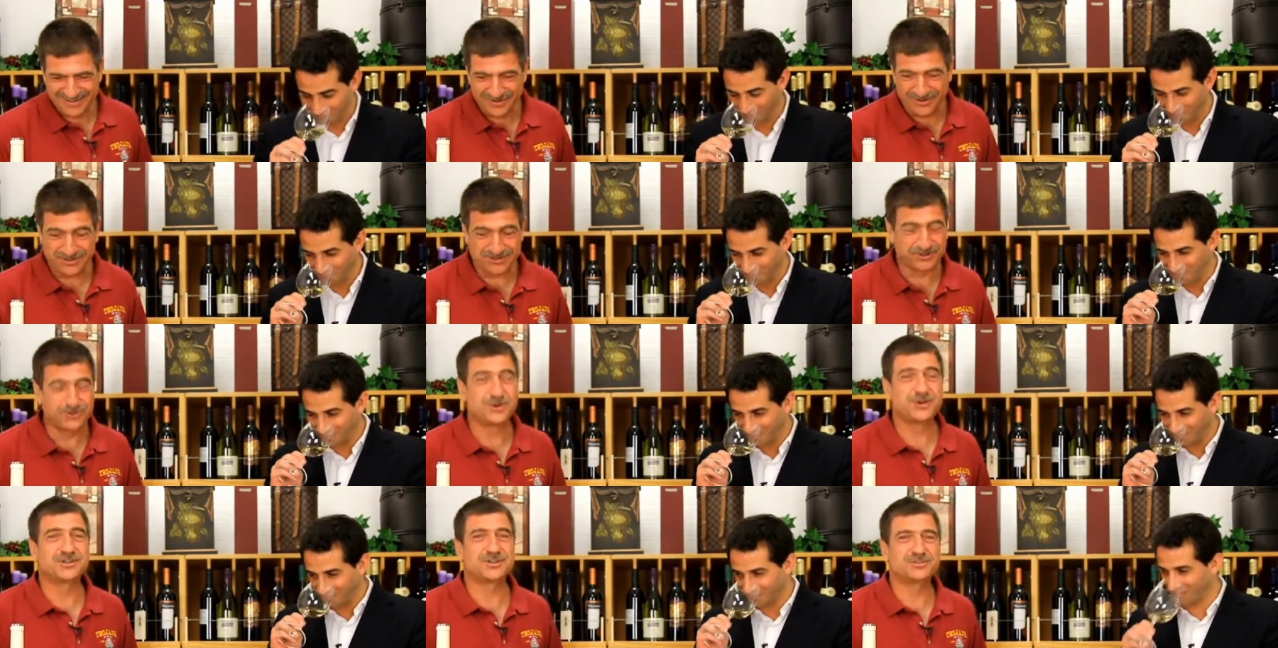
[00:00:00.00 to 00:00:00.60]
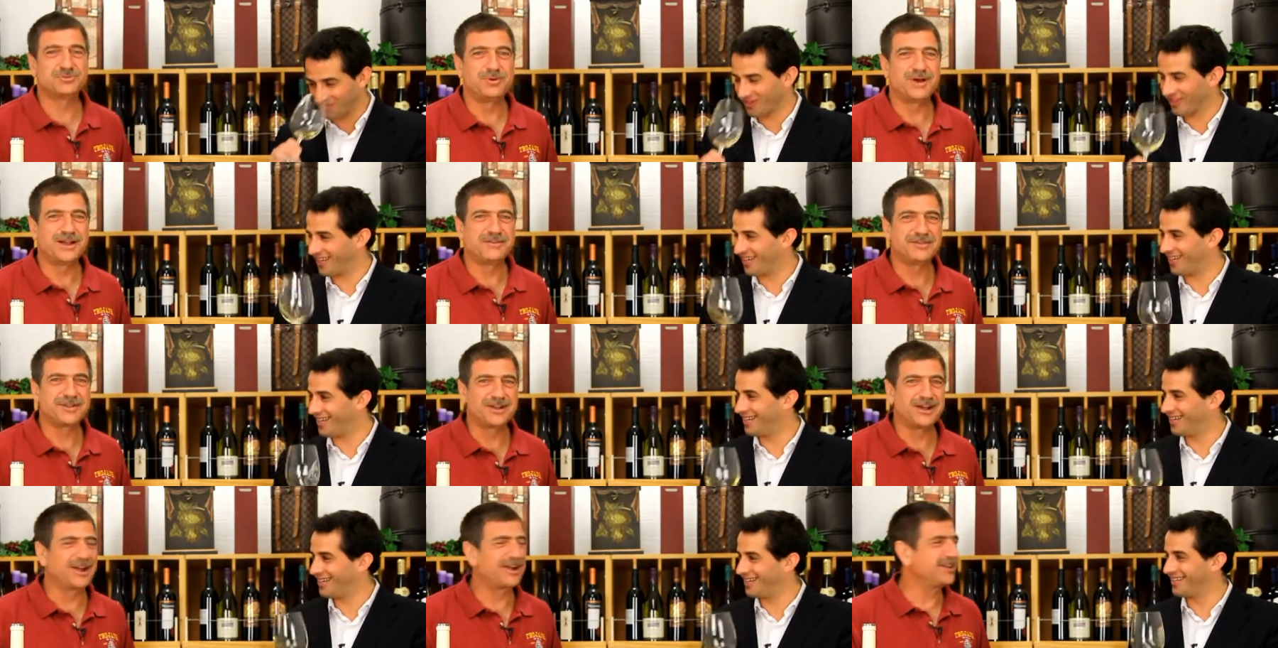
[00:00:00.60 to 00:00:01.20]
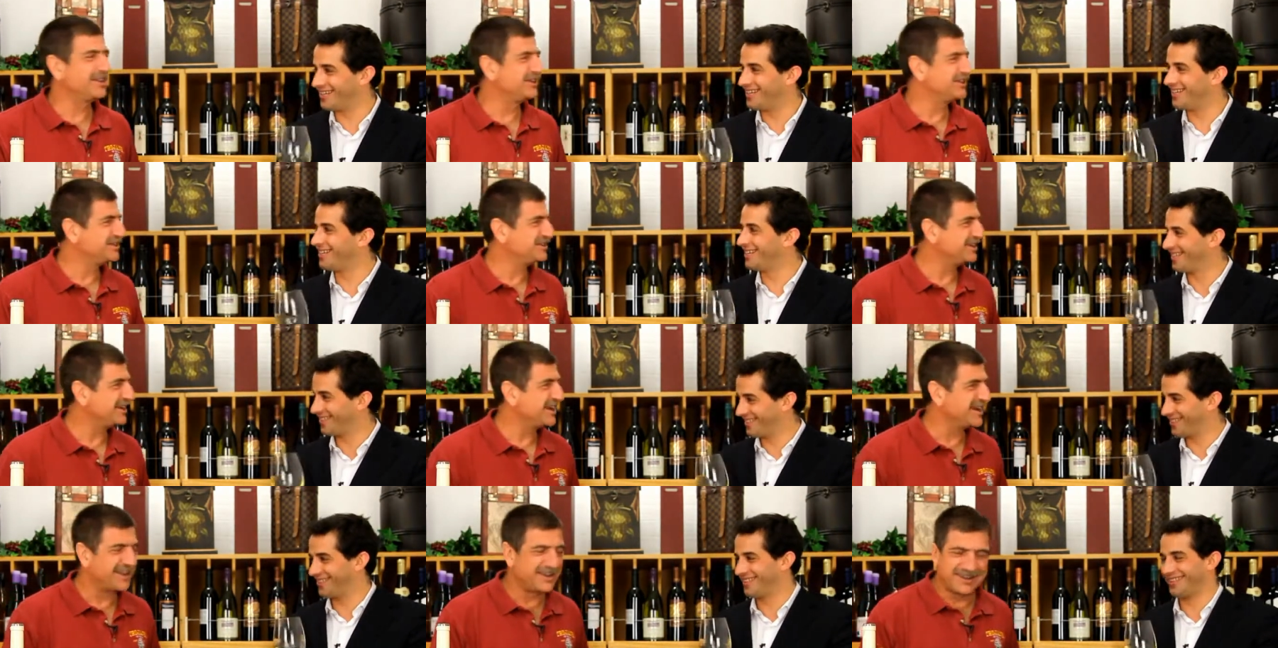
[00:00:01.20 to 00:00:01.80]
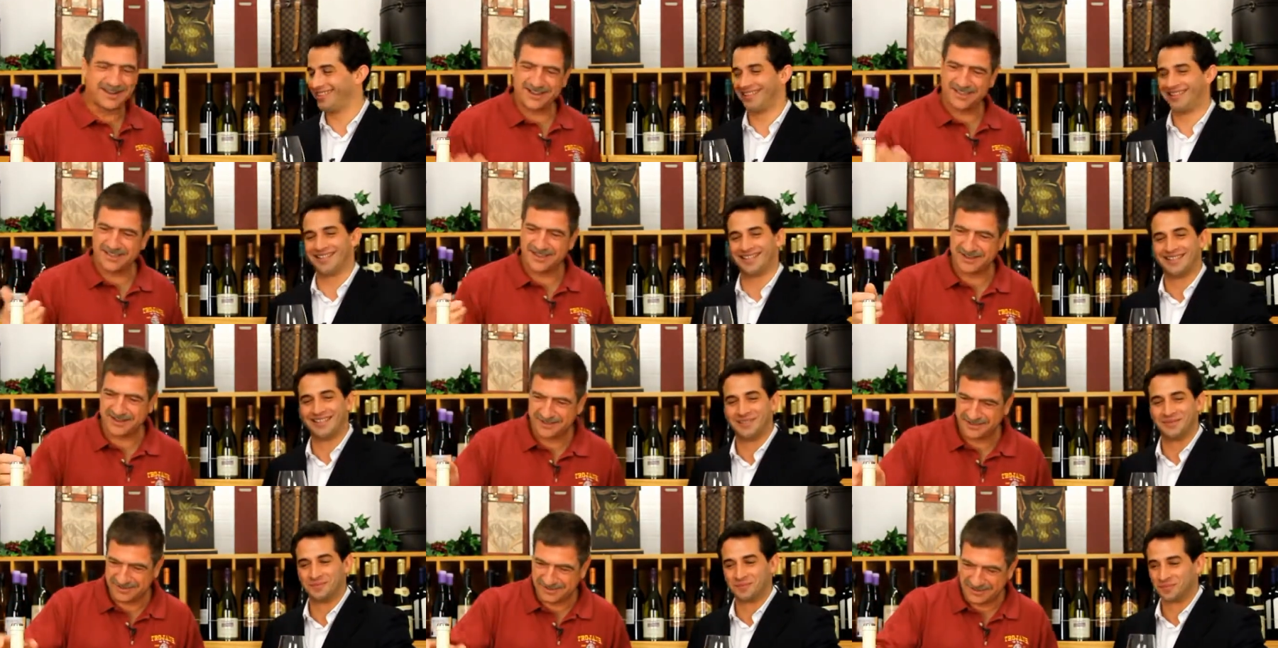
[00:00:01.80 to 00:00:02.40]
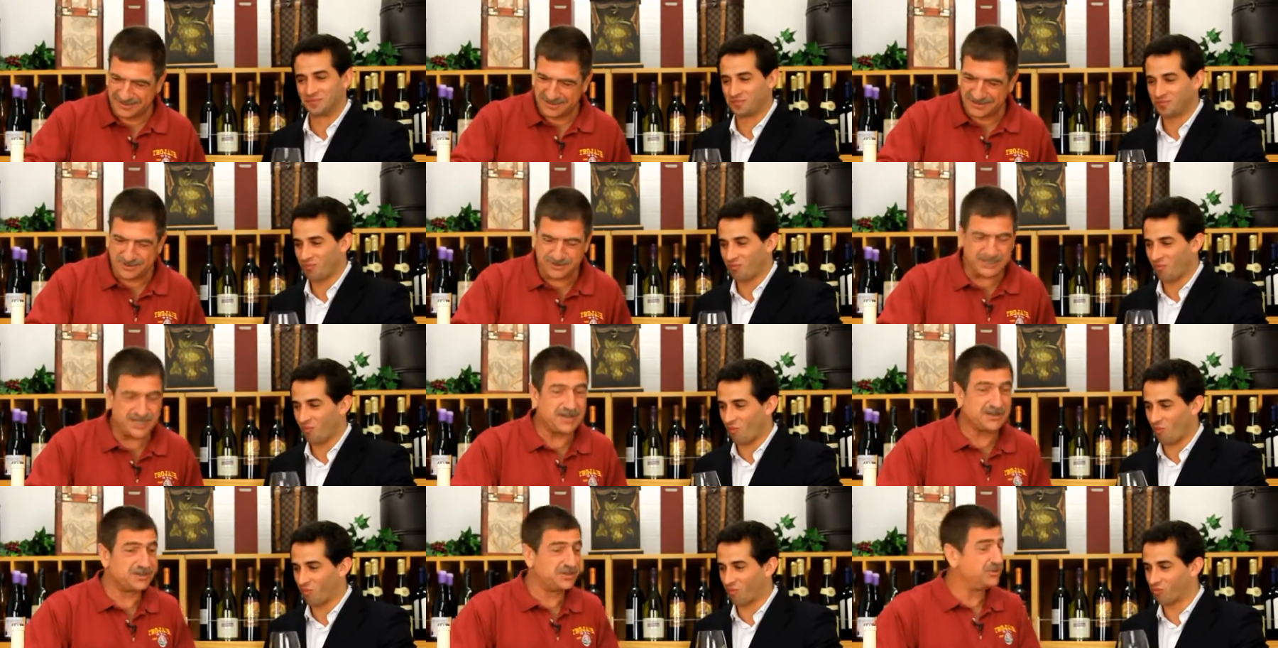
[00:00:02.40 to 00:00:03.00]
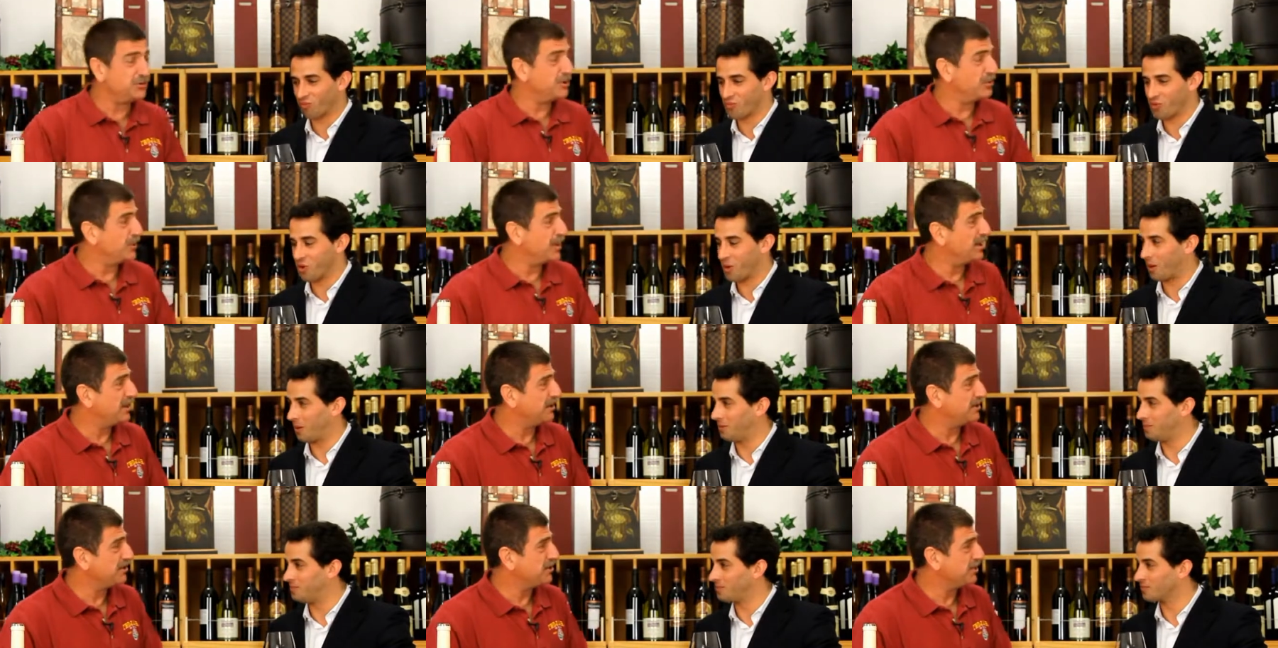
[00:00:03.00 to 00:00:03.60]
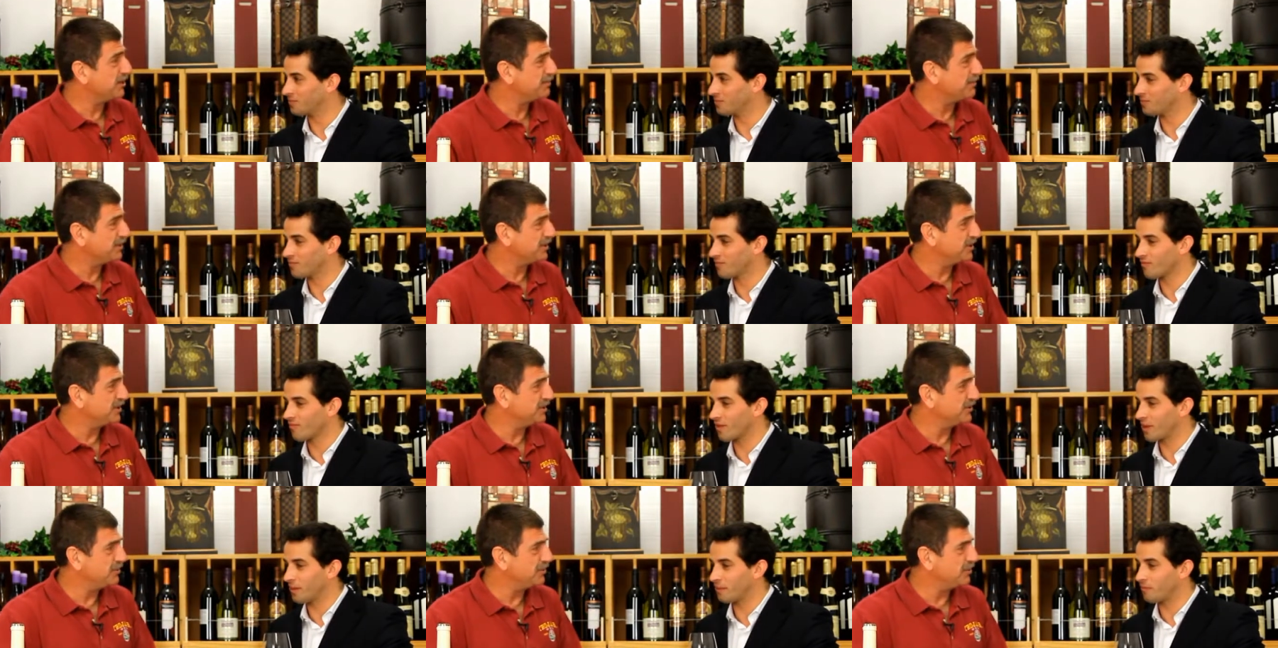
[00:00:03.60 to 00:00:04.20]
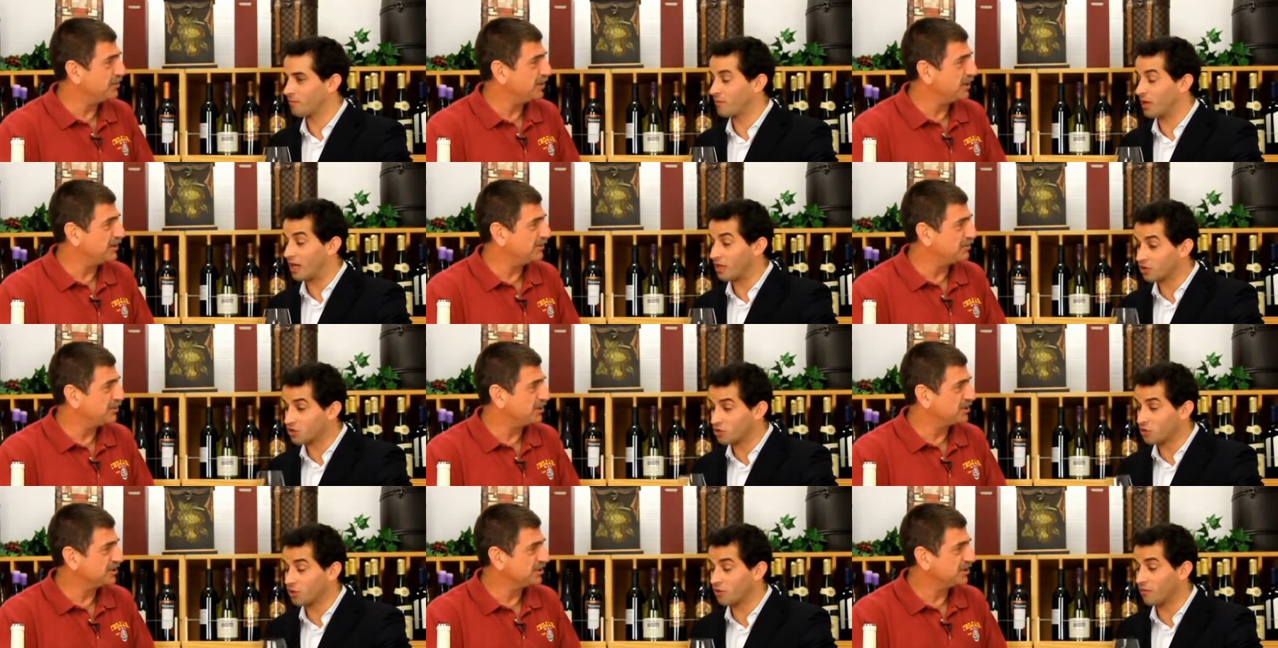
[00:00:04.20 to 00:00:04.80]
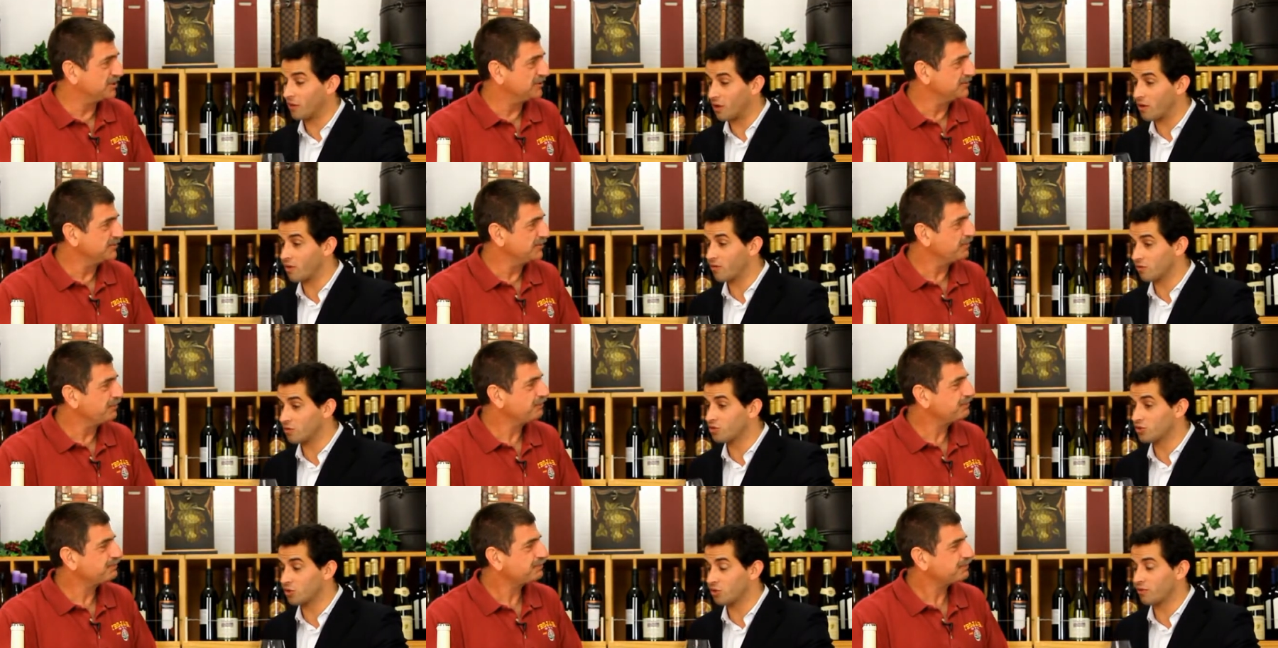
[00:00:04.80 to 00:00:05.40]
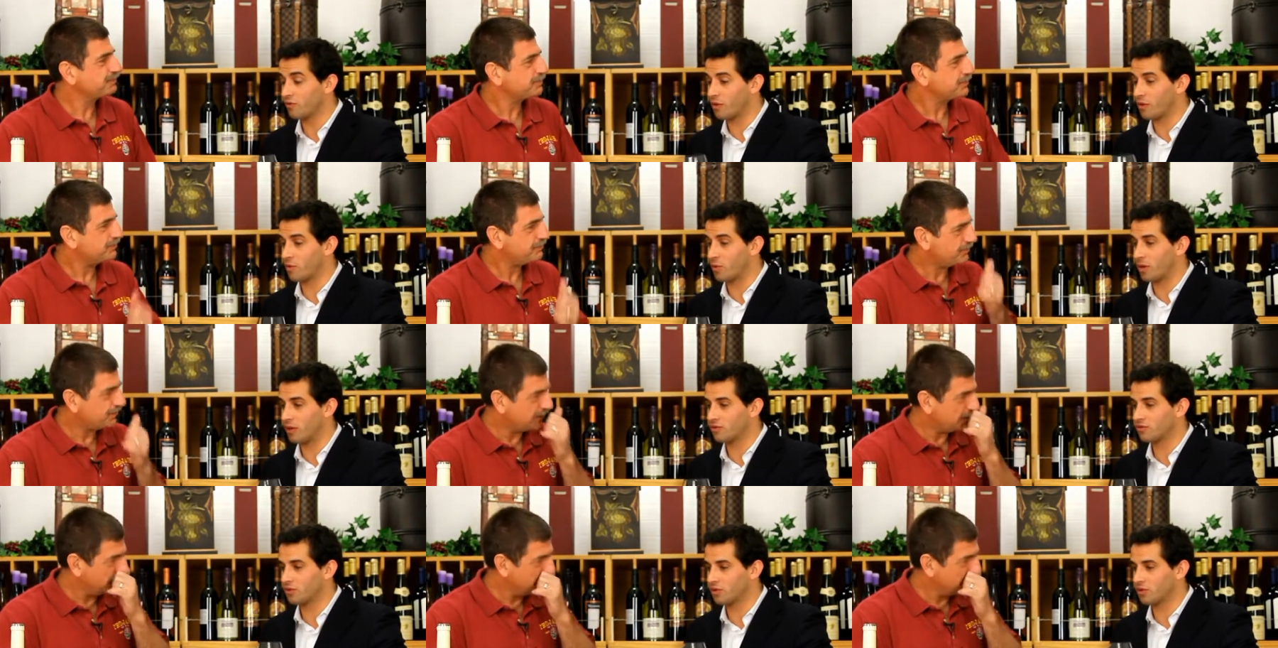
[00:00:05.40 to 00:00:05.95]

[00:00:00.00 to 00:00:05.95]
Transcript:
Speaker 1: well, it's gorgeous wine, regardless. And I think you said it's doing well in Europe. Or are you doing well? It's doing very, it's doing very well.